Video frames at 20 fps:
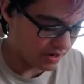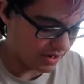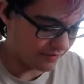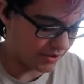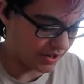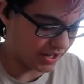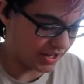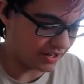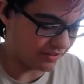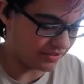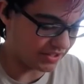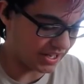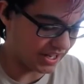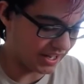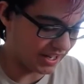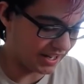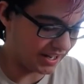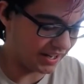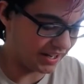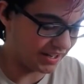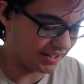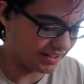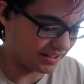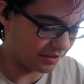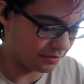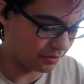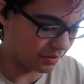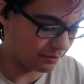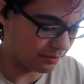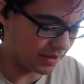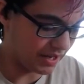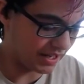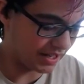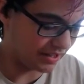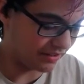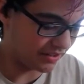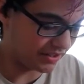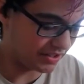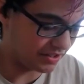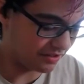I'm running out of dye in this one thing. I'm
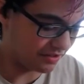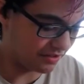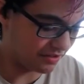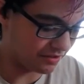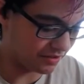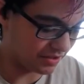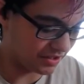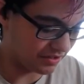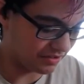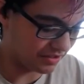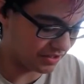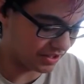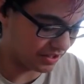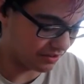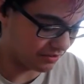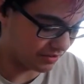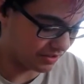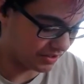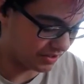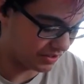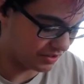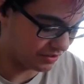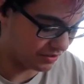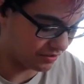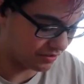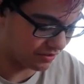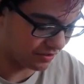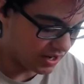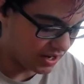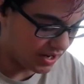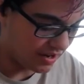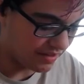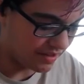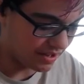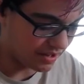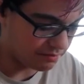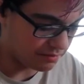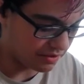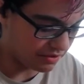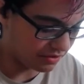gonna have to resort to using the other one too. I didn't think
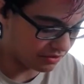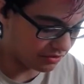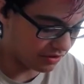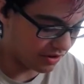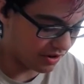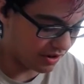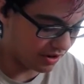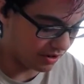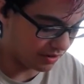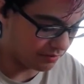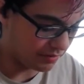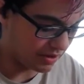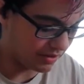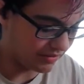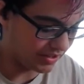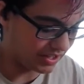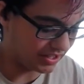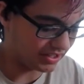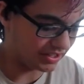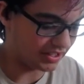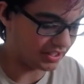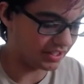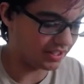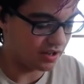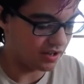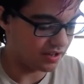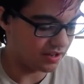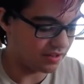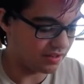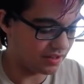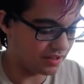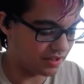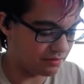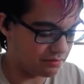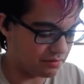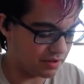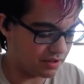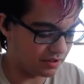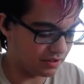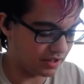it'd be strong, but I mean, like, I didn't think it'd
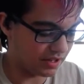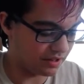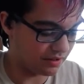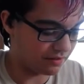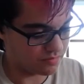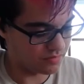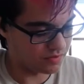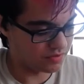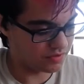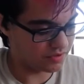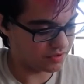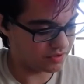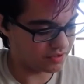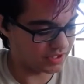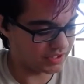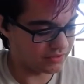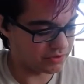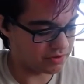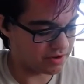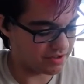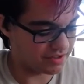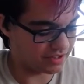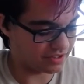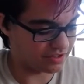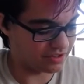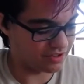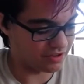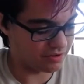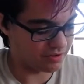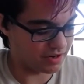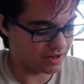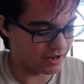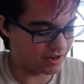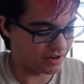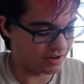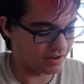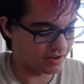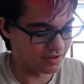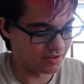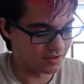be like, who's a celebrity who has like no
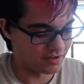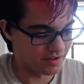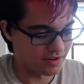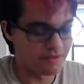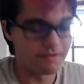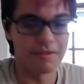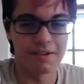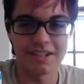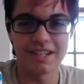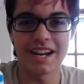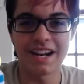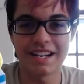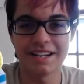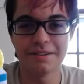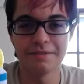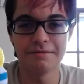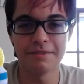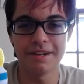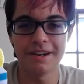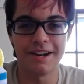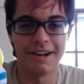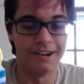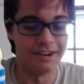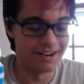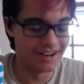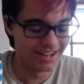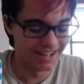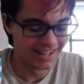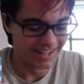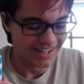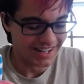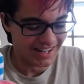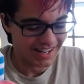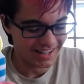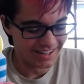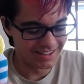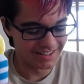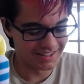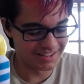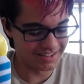hair? For Danny DeVito.
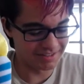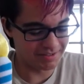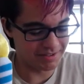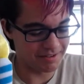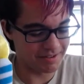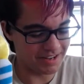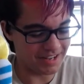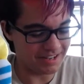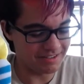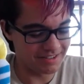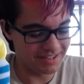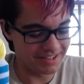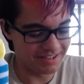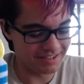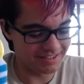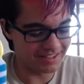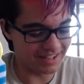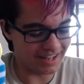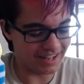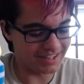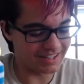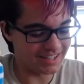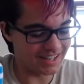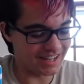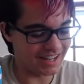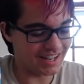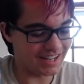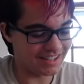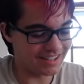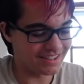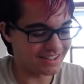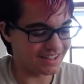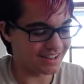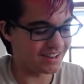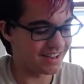This is what he would use to dye his hair.